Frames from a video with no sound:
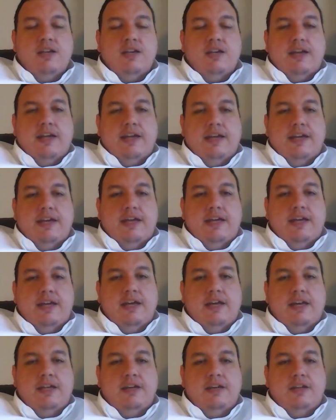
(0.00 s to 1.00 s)

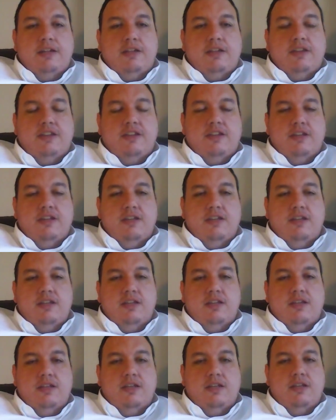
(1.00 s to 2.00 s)
and
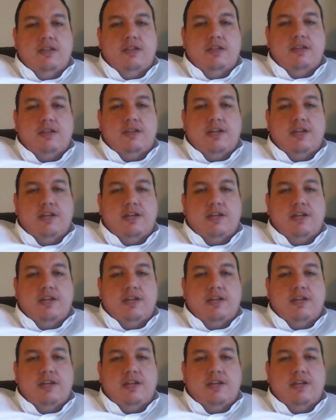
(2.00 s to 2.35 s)
the